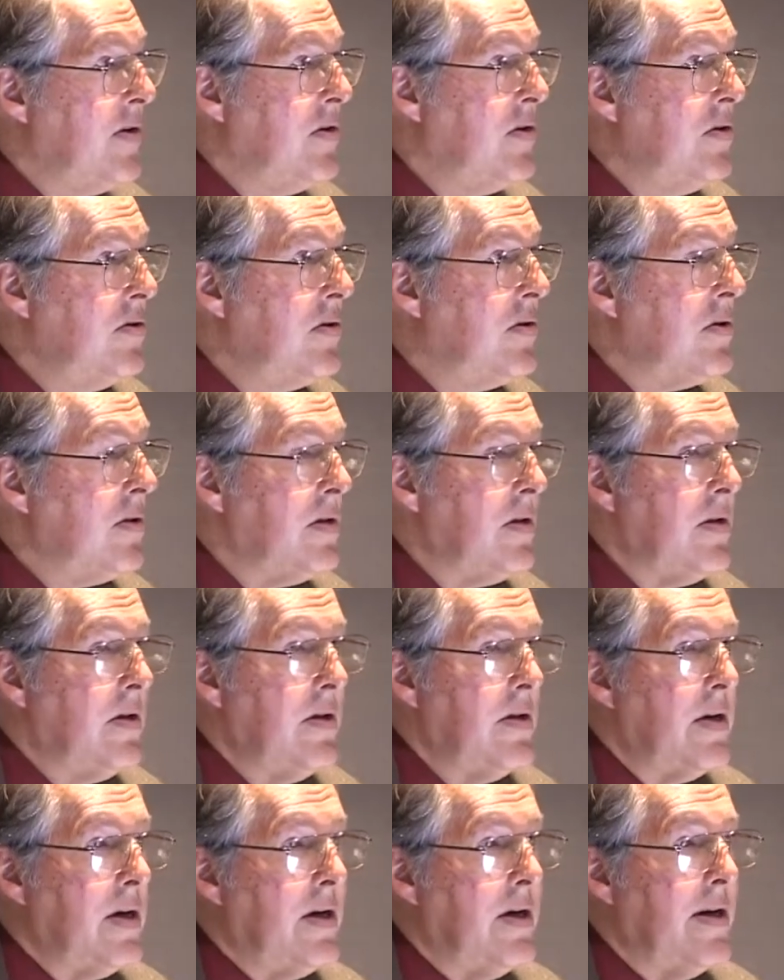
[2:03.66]

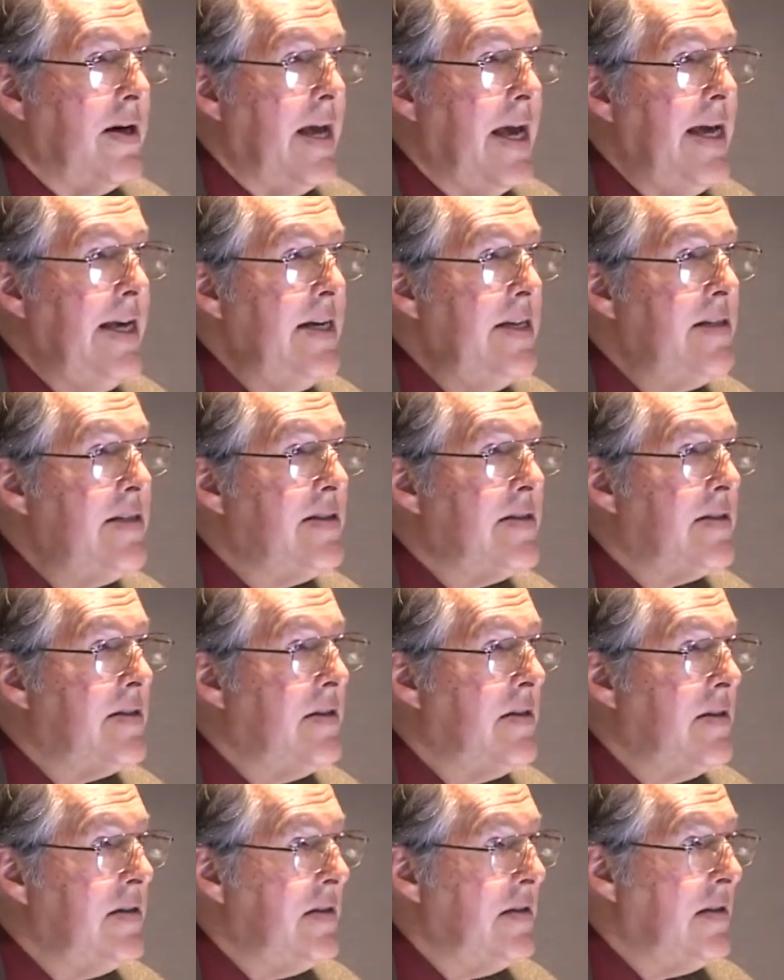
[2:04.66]
Google AIDS
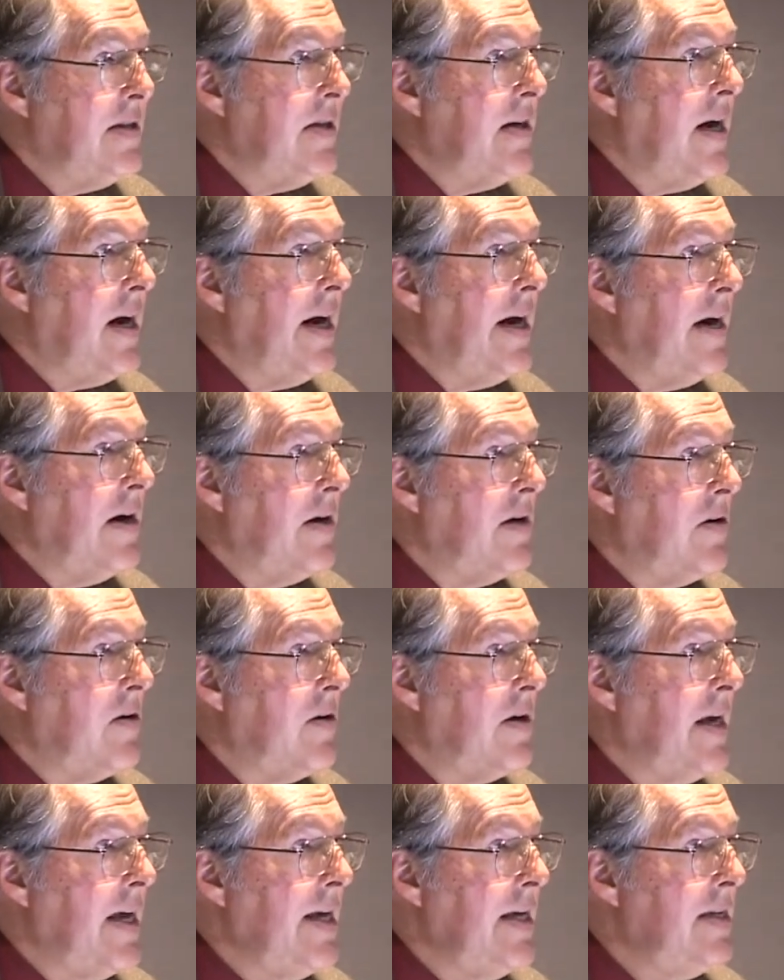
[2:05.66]
denier
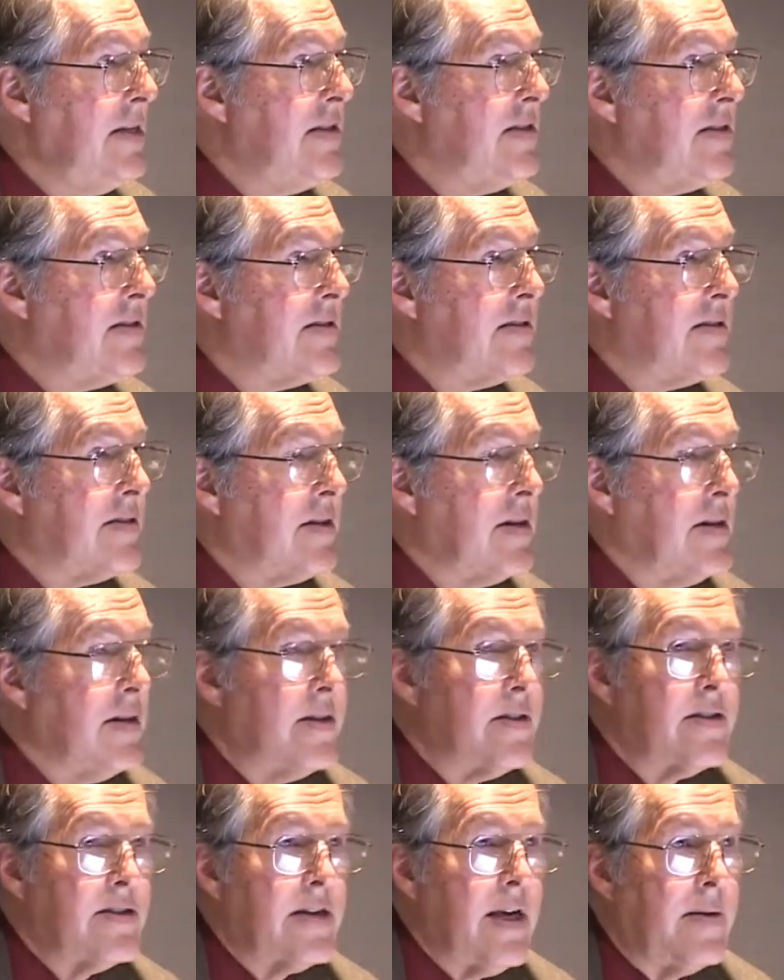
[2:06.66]
or AIDS
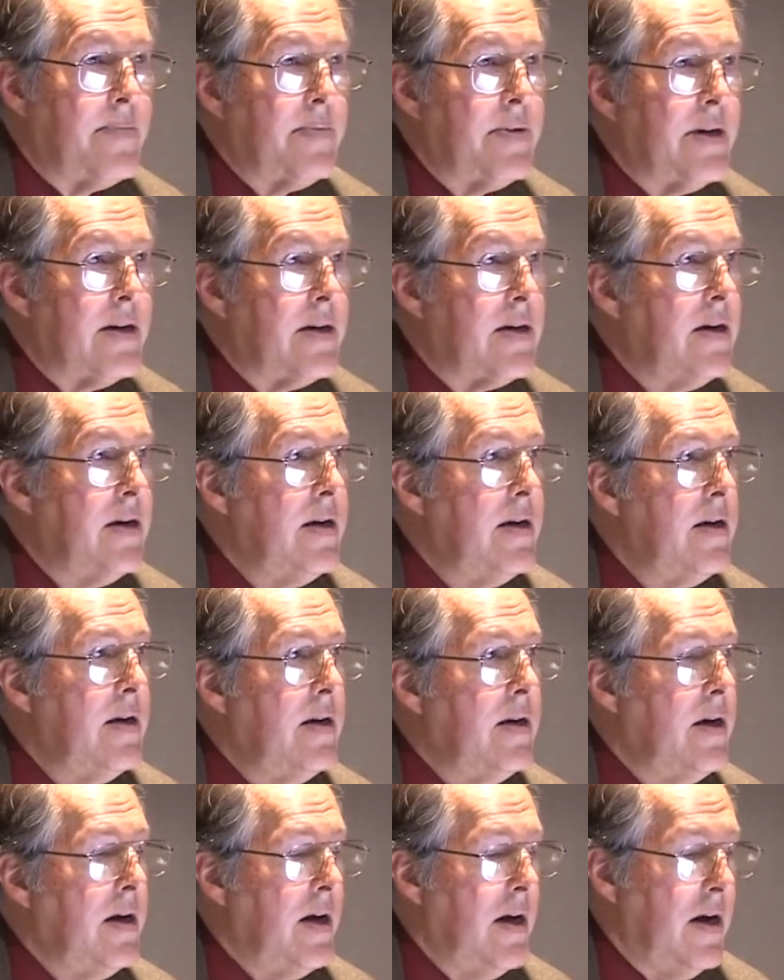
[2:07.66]
skeptic,
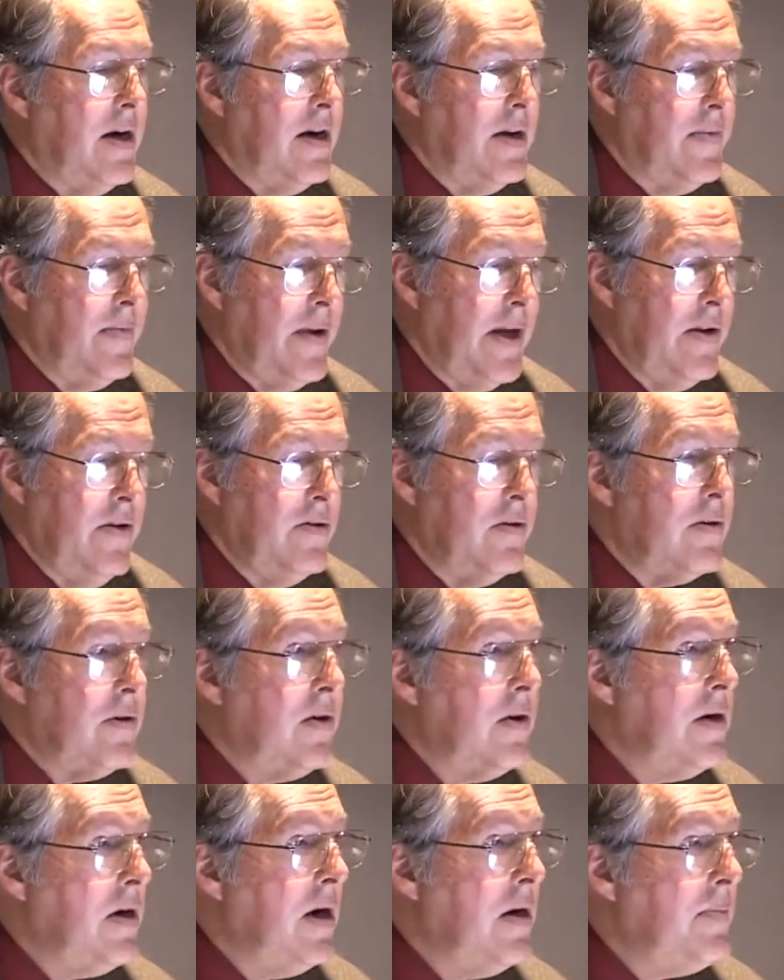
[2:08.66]
and you'll
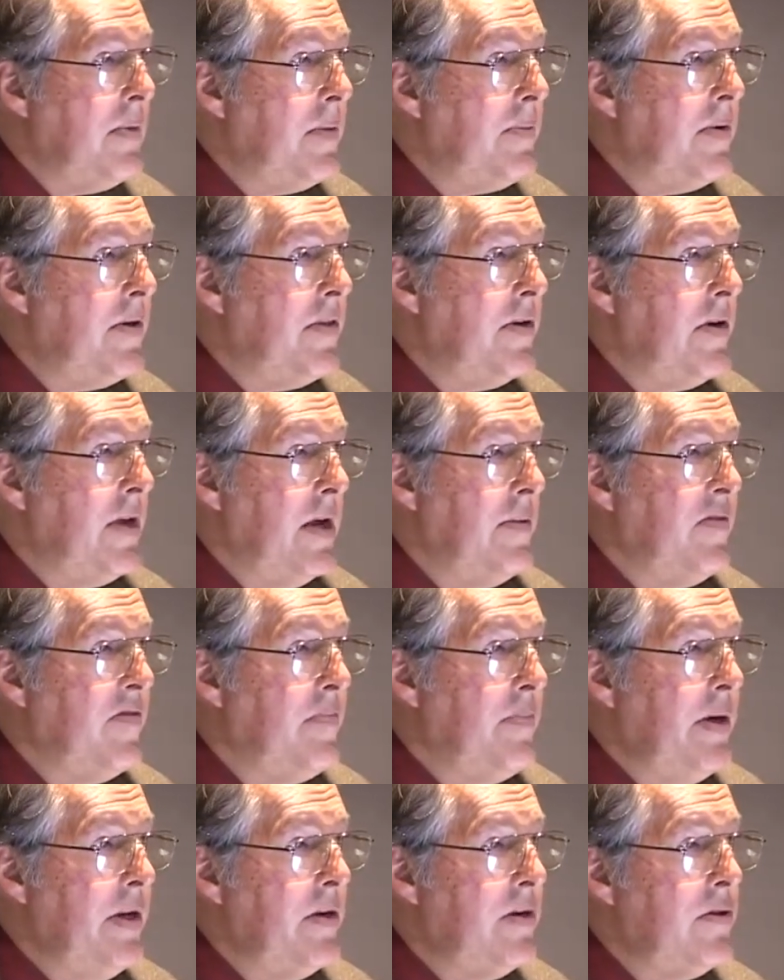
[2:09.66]
come up with the name
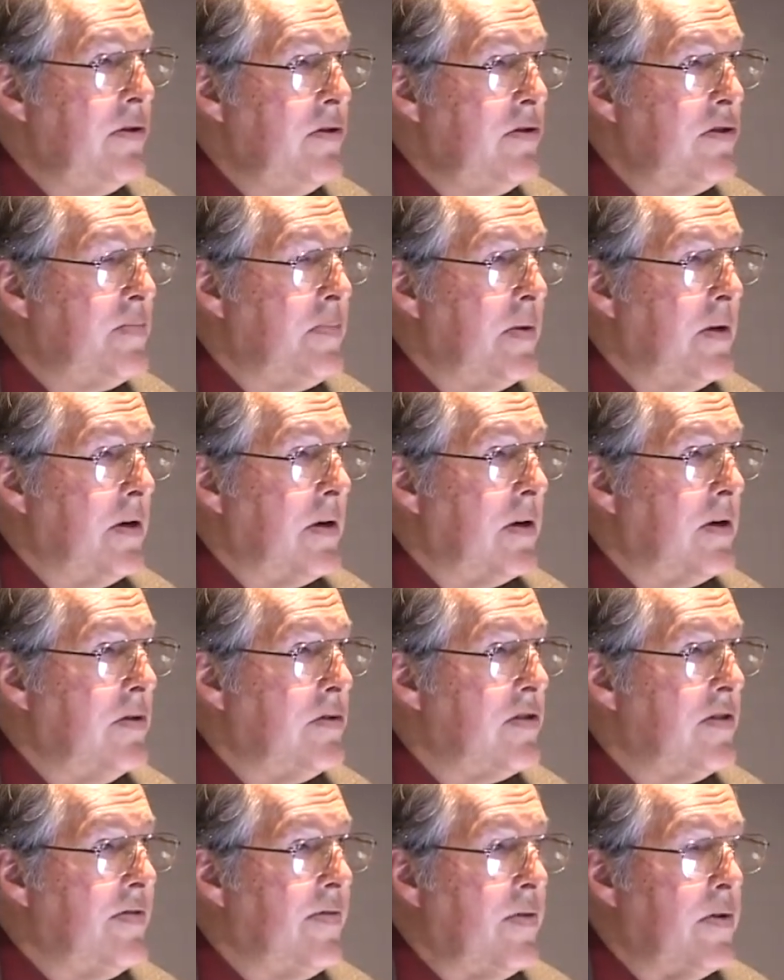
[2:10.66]
of Peter Duesberg,
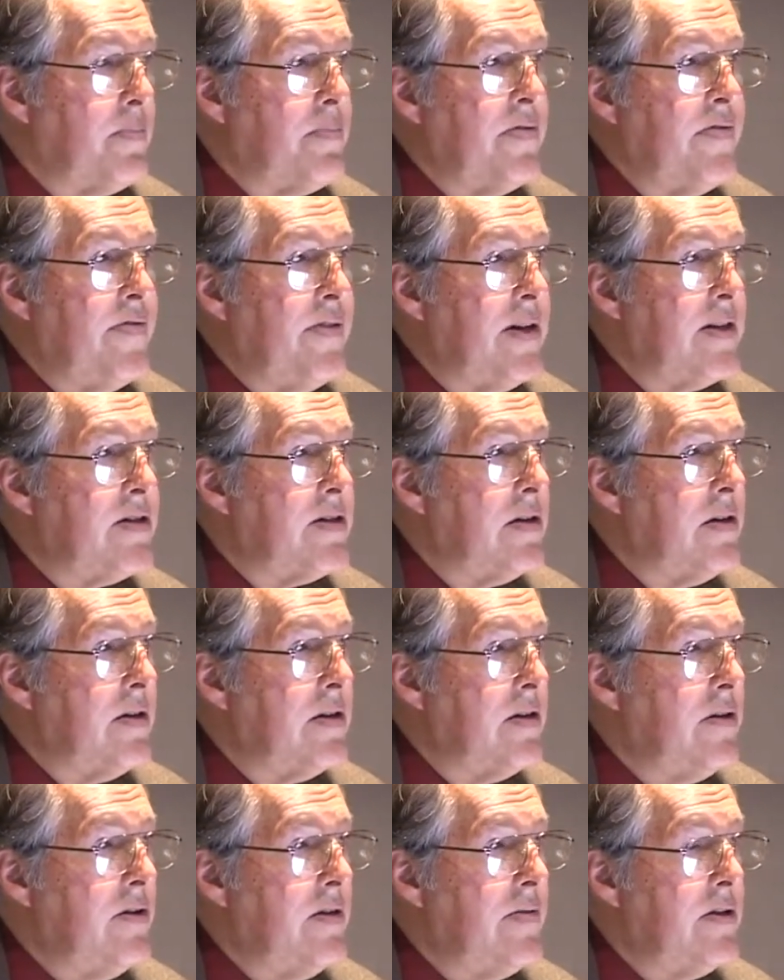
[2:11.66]
who's a full professor
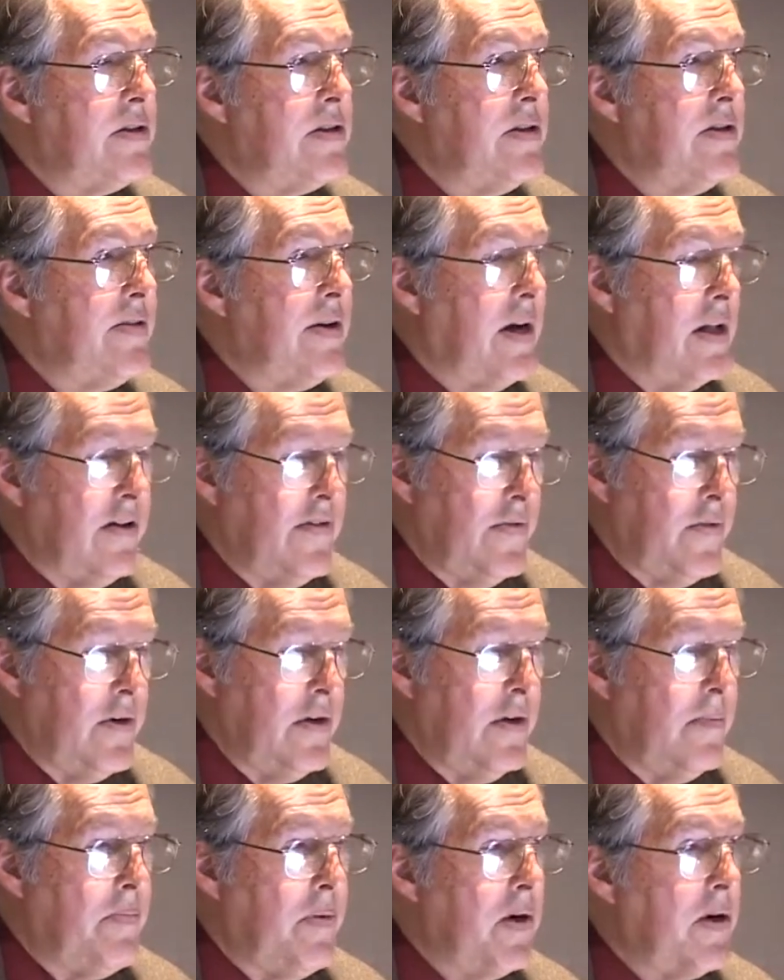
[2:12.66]
at the University of
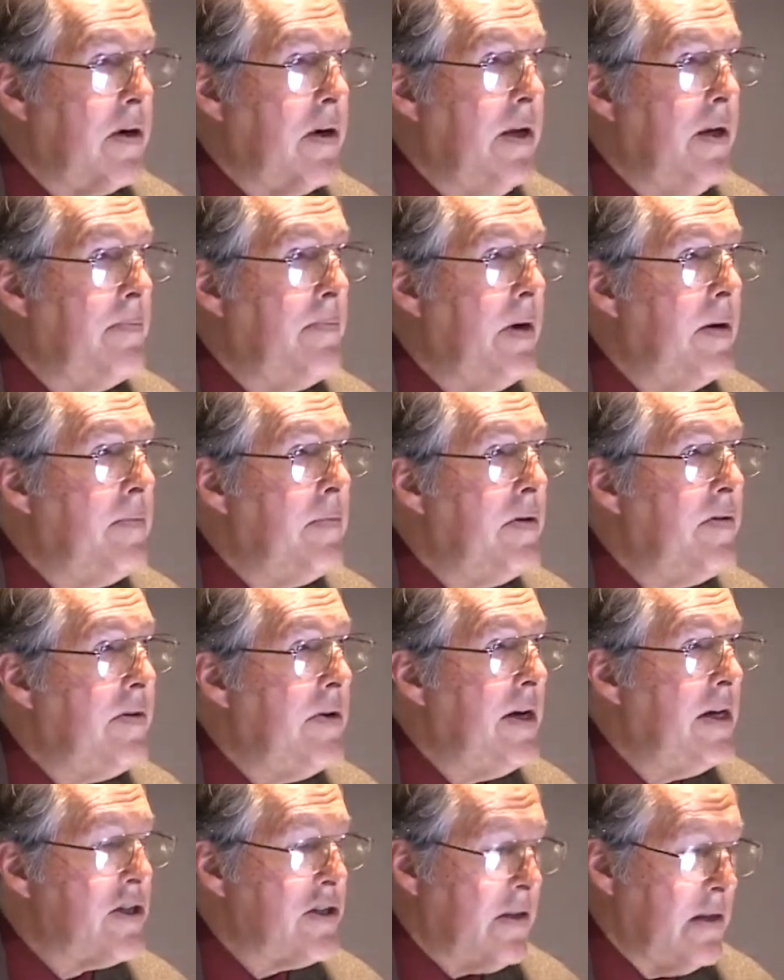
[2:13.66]
California, Berkeley, a member of the
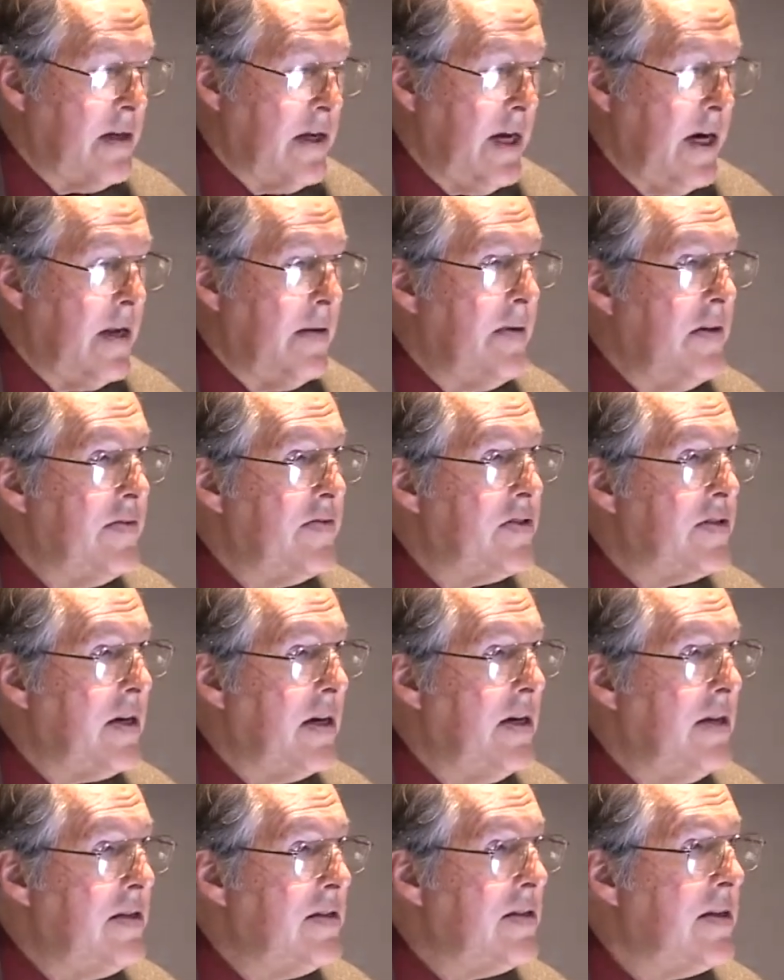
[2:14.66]
National Academy of
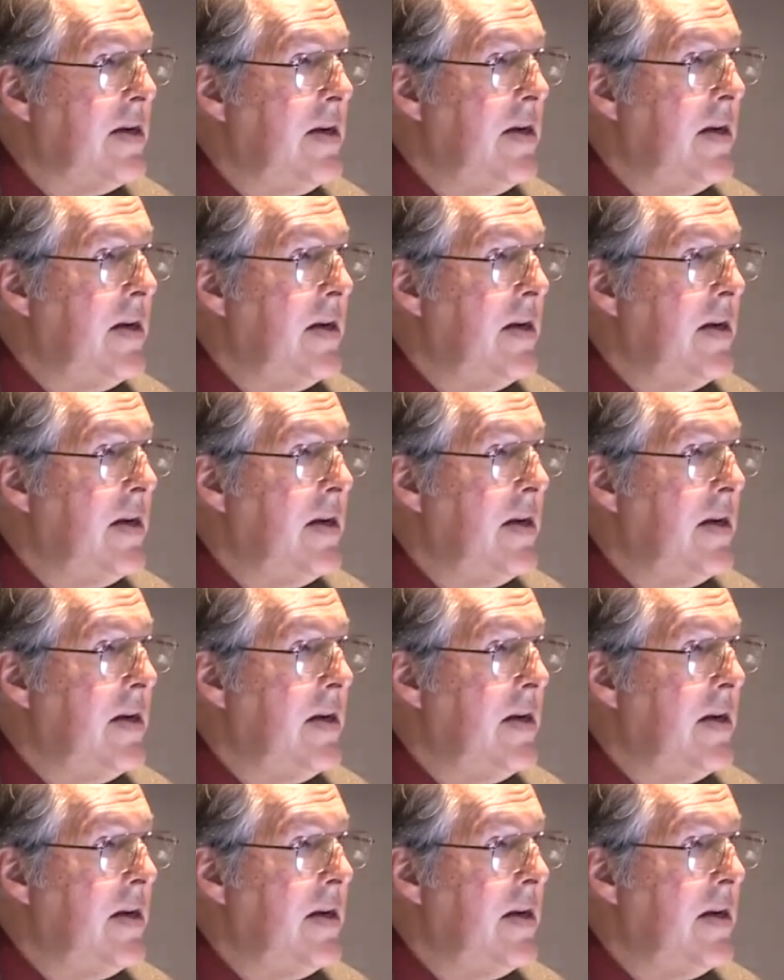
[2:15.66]
Science,